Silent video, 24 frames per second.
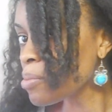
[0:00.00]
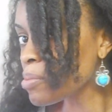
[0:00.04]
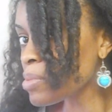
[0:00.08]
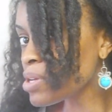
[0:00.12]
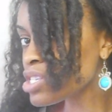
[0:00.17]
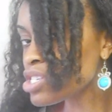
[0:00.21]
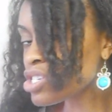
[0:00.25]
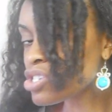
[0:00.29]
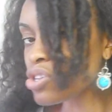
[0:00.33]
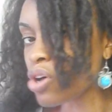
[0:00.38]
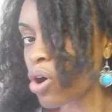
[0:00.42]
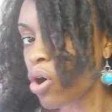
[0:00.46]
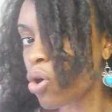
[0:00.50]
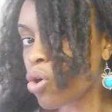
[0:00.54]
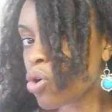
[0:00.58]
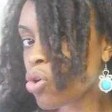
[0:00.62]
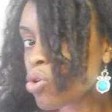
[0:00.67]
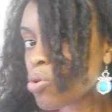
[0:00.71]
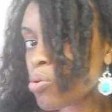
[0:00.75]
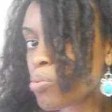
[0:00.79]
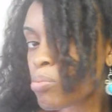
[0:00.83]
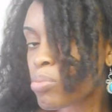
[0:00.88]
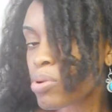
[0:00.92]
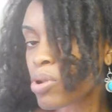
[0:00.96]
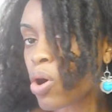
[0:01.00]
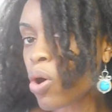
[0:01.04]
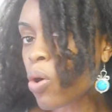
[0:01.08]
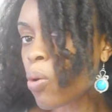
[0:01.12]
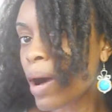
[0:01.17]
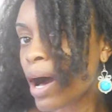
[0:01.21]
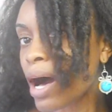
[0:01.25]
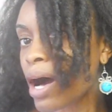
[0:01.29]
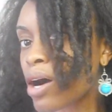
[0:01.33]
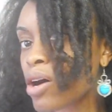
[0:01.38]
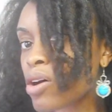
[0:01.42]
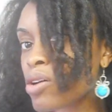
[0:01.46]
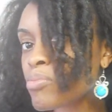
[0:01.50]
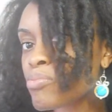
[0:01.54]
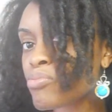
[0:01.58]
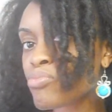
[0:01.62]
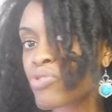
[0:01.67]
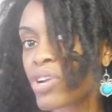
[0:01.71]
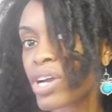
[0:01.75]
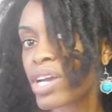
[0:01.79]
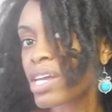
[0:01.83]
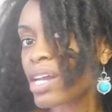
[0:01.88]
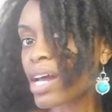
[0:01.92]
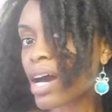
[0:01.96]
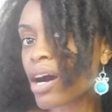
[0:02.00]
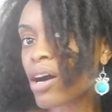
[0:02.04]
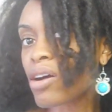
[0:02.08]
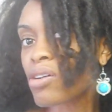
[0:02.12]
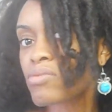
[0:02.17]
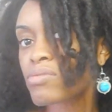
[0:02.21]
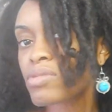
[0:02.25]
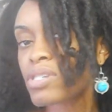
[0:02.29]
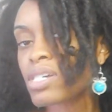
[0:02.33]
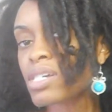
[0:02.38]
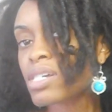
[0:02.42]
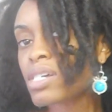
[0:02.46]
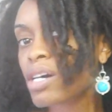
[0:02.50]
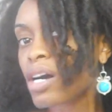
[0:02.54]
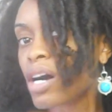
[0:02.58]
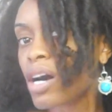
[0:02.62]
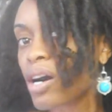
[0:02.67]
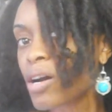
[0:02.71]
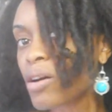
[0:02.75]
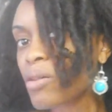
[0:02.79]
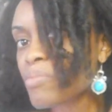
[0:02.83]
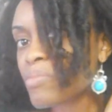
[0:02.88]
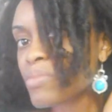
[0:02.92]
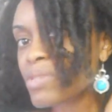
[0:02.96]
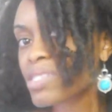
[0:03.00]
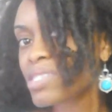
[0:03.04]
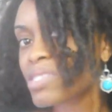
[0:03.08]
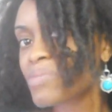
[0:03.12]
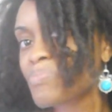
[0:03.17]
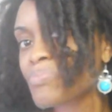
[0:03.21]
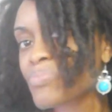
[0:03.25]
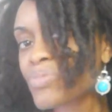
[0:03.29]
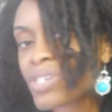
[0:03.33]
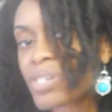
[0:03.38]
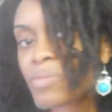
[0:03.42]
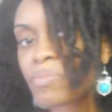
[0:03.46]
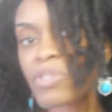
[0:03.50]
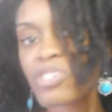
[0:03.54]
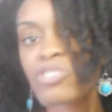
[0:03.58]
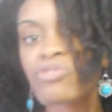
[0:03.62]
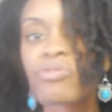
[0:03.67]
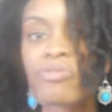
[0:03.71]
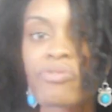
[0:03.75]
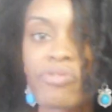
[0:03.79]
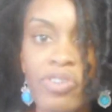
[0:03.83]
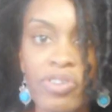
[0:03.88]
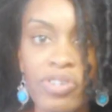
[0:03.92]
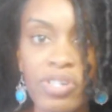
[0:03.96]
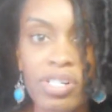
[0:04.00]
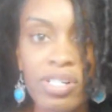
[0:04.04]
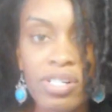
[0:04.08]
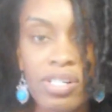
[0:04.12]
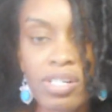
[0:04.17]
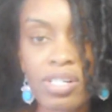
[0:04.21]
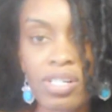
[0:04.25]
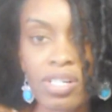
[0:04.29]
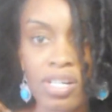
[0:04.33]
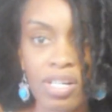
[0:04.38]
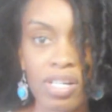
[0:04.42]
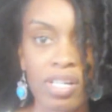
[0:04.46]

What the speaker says: It's an old blowout, braid out. It's pretty much reverted.